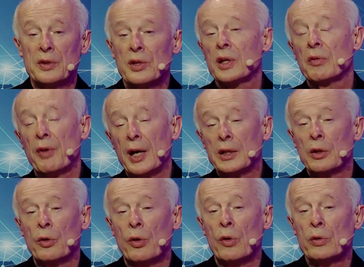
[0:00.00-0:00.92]
These are the
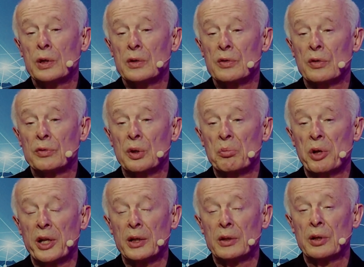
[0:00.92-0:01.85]
vital organs of the
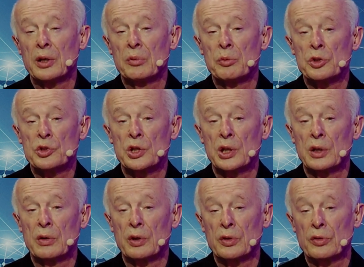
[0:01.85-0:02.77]
planetary
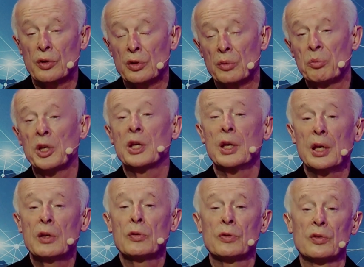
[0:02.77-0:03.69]
machinery, so the big
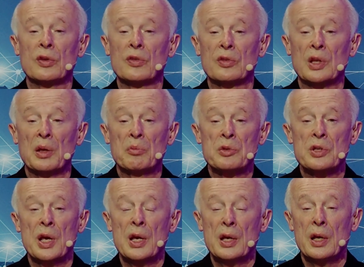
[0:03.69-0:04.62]

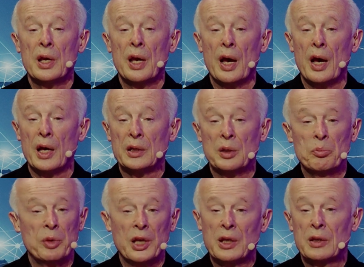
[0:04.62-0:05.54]
ecosystems,
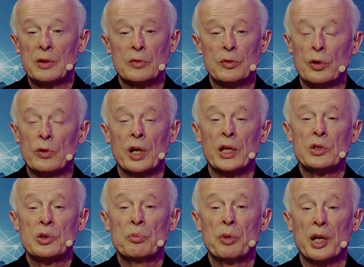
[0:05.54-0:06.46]
the big
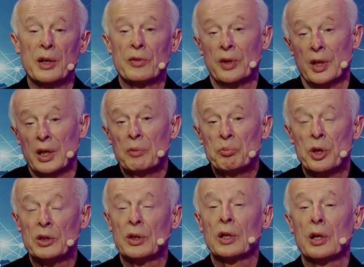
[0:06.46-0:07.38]
circulation patterns, and in
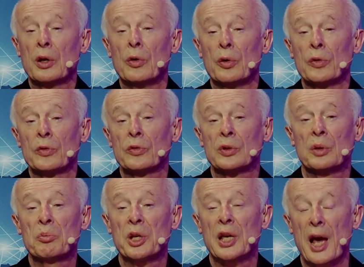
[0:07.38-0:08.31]
particular also
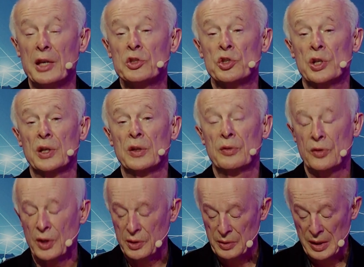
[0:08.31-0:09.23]
the big ice
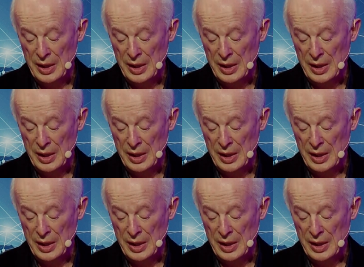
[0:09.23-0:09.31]
sheets.